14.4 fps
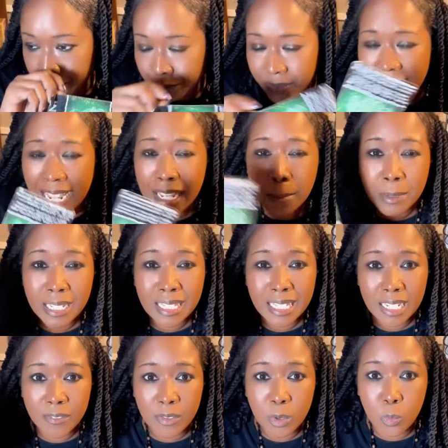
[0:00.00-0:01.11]
they could be
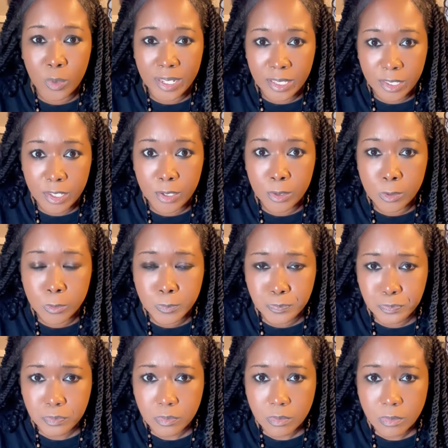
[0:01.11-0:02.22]
living with you.
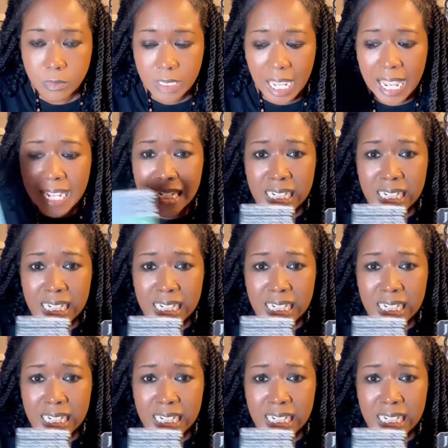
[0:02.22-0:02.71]
And